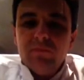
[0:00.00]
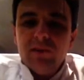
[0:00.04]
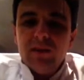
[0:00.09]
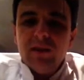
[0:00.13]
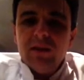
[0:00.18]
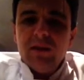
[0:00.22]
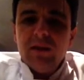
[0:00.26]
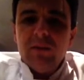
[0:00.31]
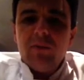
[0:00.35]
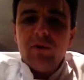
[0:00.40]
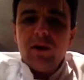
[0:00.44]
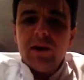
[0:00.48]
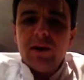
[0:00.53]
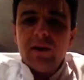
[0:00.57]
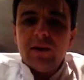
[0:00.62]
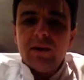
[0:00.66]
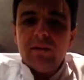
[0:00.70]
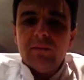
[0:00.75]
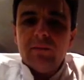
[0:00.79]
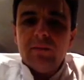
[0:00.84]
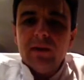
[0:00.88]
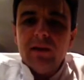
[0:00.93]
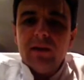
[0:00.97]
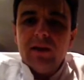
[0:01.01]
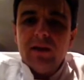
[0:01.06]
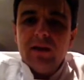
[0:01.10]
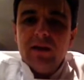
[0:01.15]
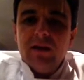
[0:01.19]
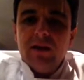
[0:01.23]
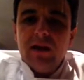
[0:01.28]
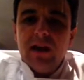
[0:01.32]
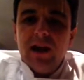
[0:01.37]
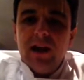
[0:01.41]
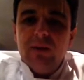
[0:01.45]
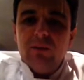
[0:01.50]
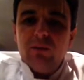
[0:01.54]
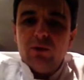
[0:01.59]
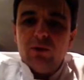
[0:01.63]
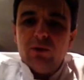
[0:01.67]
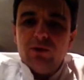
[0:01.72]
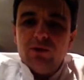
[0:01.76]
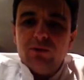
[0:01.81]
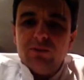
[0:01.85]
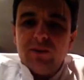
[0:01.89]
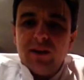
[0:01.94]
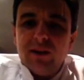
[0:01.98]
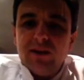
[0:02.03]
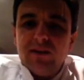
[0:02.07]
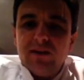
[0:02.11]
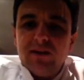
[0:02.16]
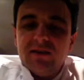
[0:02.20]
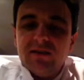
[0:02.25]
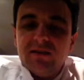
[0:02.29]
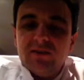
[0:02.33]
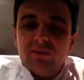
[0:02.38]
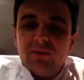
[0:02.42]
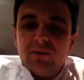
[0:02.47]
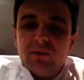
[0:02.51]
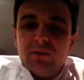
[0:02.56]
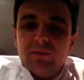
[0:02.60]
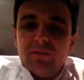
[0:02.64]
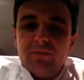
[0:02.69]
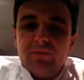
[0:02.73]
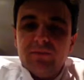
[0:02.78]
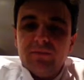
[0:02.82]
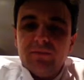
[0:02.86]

their branding, and we'll do some tastings as well.